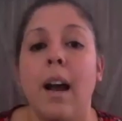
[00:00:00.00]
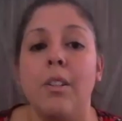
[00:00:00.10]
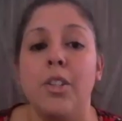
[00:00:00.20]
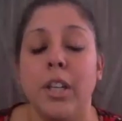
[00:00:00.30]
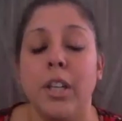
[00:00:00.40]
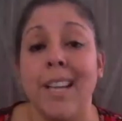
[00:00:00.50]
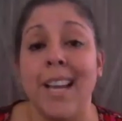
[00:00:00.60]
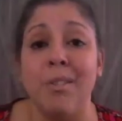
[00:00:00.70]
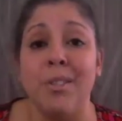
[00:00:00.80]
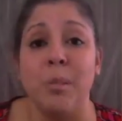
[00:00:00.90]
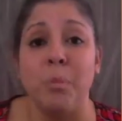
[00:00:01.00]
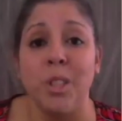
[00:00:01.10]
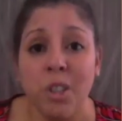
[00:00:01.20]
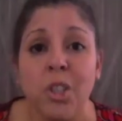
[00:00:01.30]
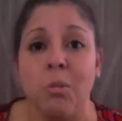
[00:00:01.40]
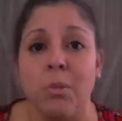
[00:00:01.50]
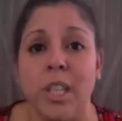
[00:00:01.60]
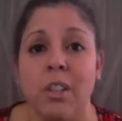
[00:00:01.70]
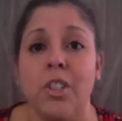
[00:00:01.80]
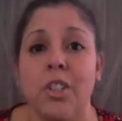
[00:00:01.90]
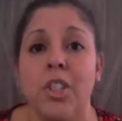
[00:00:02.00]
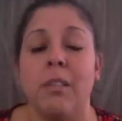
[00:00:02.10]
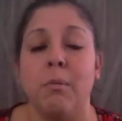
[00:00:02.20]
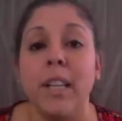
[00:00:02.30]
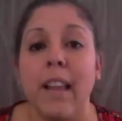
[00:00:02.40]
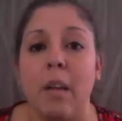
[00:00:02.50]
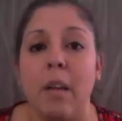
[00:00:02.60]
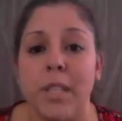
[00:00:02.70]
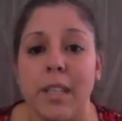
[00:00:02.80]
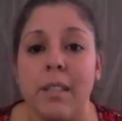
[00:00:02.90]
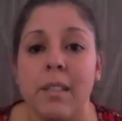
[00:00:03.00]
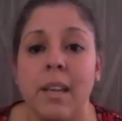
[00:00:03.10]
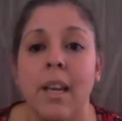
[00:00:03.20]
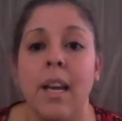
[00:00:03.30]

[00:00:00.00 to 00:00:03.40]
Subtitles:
generally have a substantial reduction in relapses.